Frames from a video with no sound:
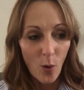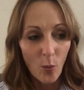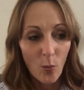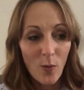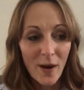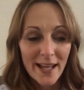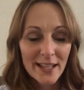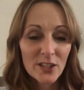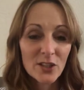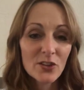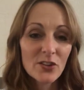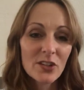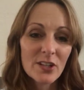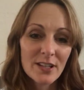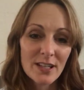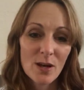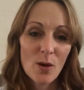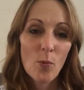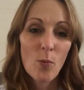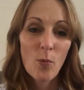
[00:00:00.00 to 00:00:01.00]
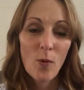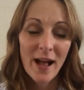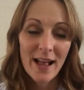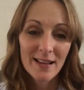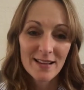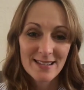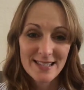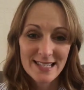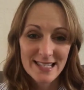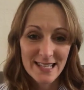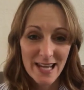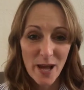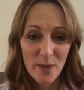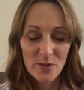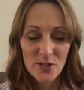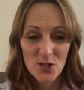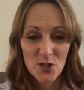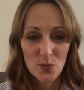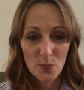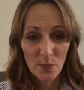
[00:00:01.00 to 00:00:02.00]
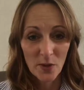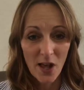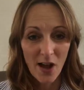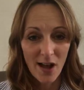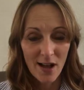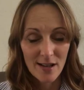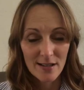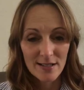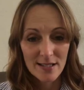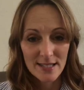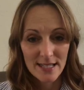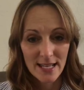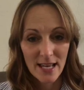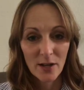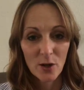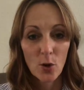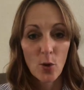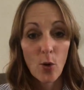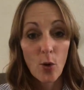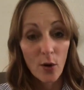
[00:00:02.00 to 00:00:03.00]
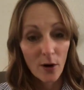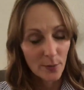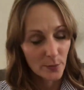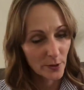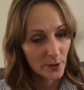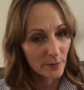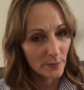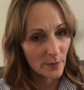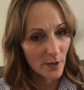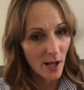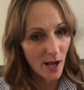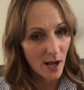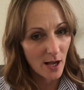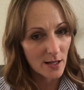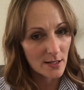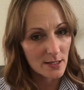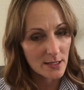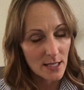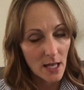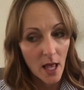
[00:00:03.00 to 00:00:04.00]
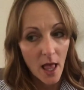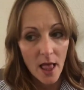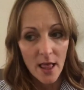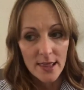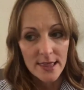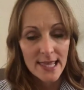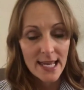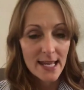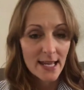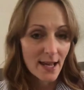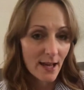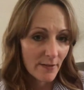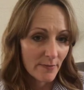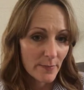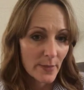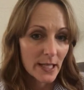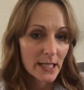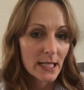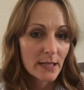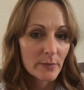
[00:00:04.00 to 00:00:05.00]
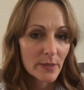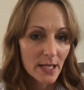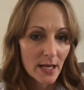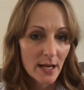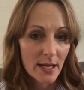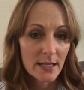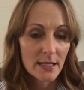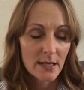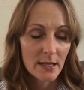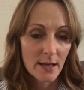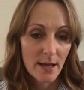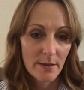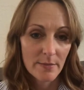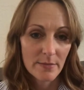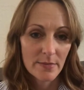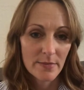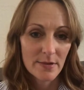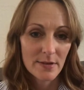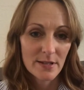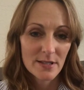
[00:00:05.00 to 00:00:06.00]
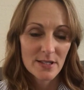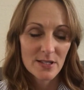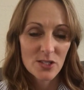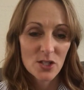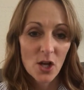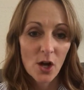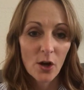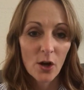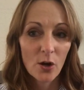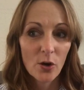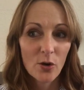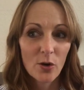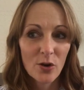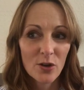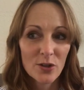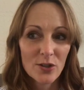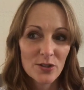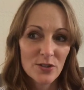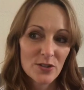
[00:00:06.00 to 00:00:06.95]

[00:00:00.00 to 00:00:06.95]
When you look at well-established blogs and corporate blogs, they have money behind them. So